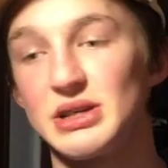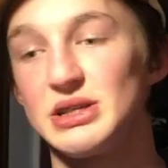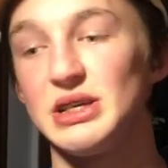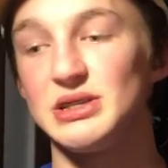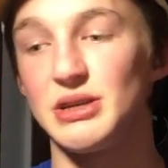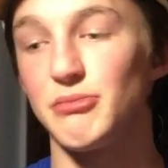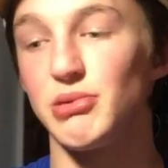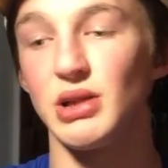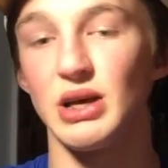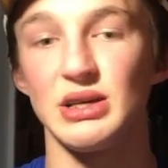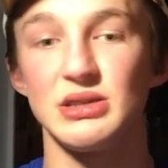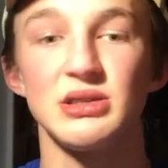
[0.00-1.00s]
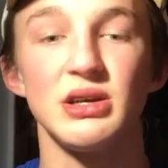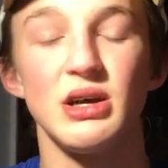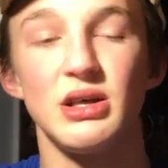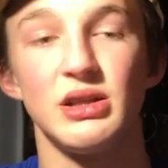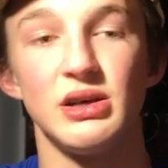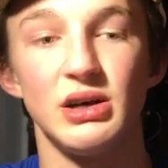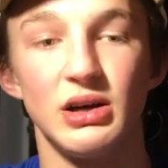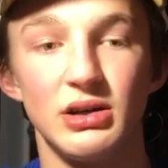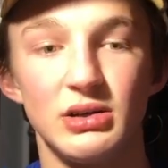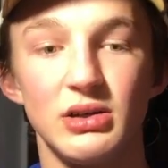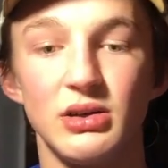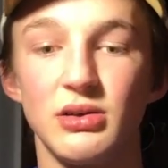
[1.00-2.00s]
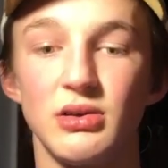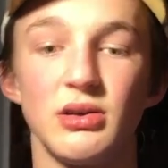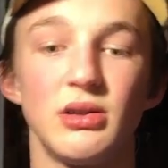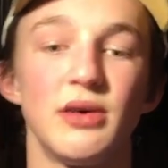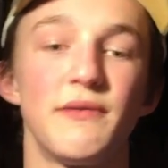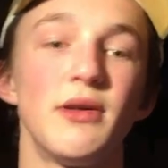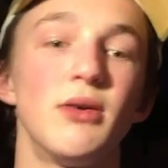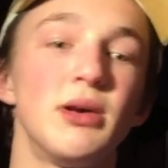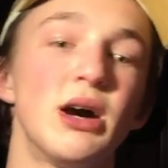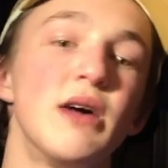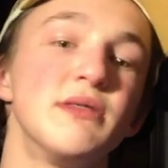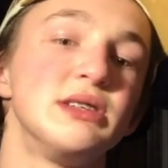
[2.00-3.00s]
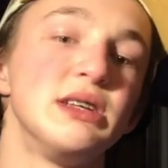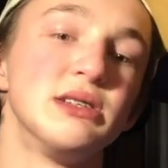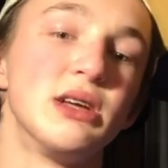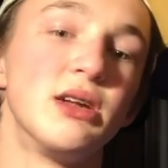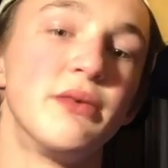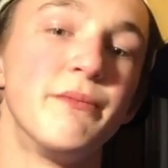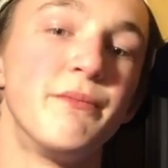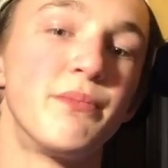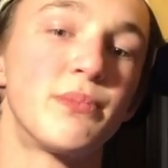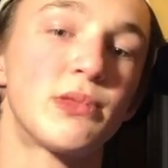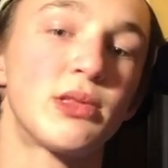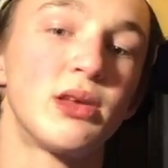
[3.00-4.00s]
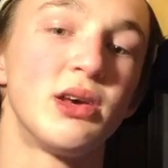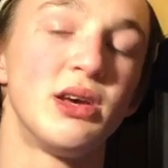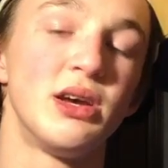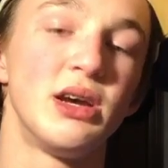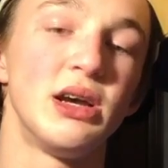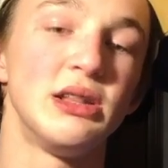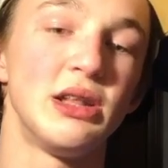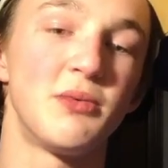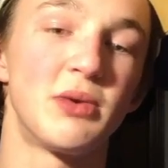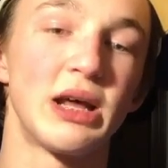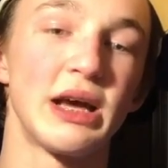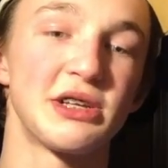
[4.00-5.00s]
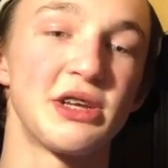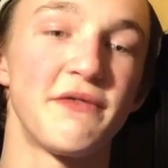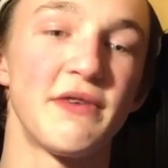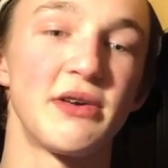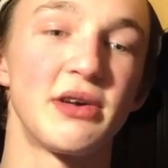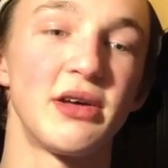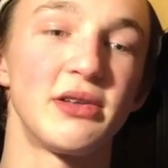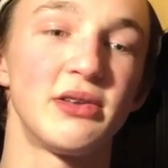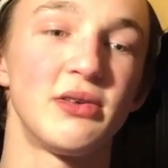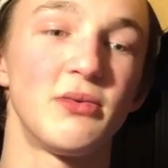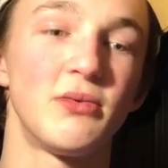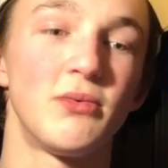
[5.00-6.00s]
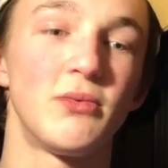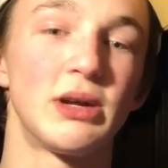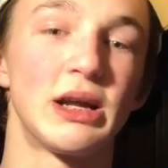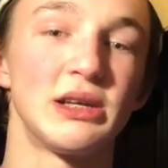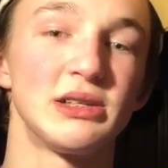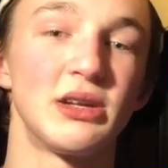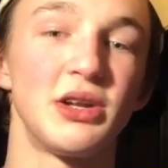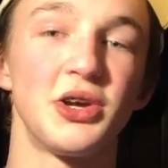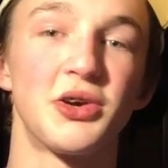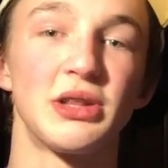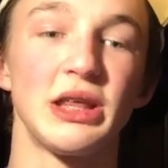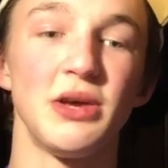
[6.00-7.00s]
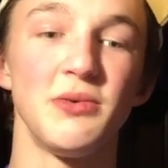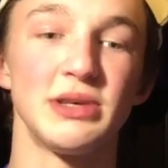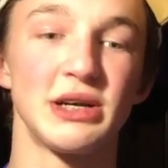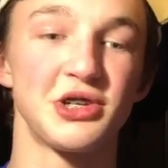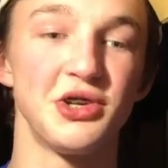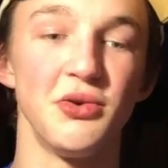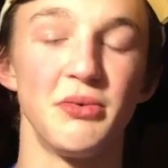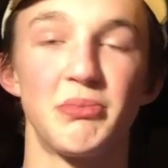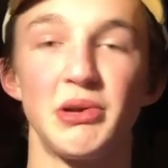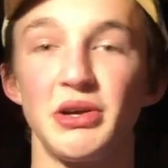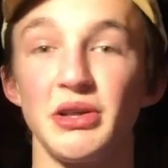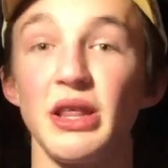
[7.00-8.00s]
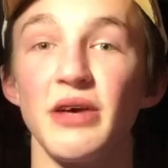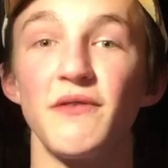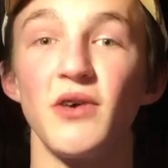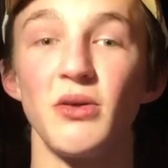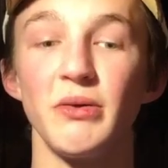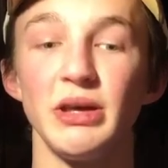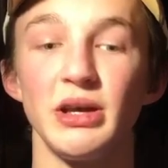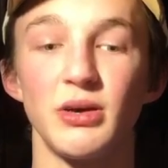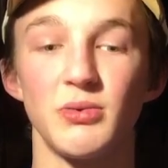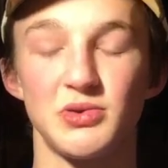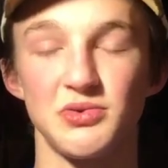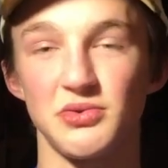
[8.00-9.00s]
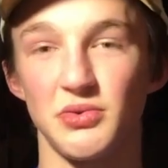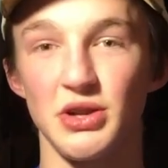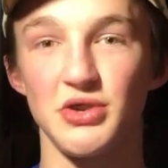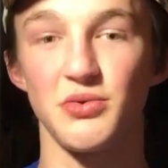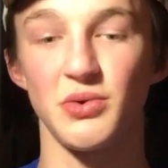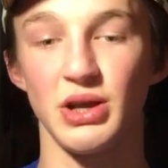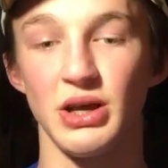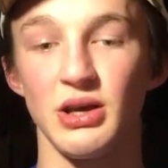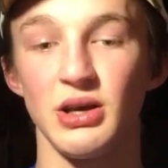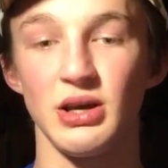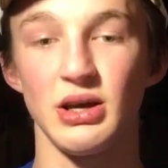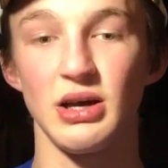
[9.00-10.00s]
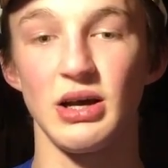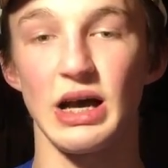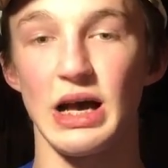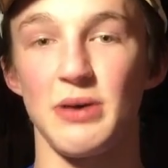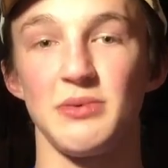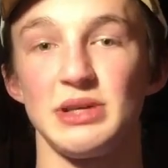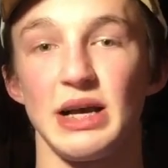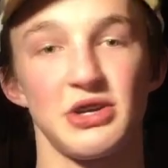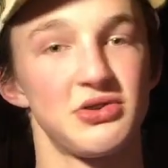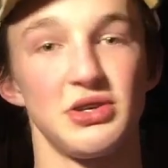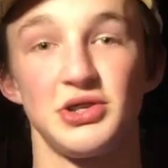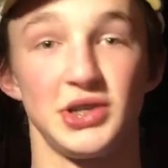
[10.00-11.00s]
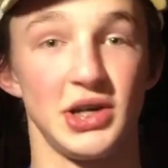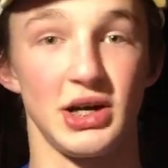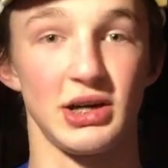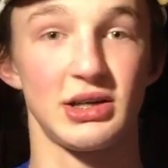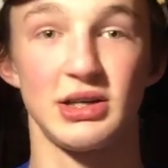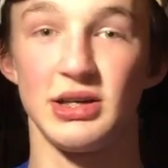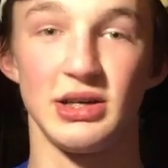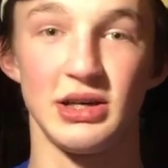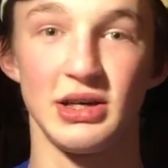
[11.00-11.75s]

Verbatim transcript: of the season plus the following off season. And then when I suddenly heard that he was actually doing pretty good the following year, which was 2020, I was actually shocked.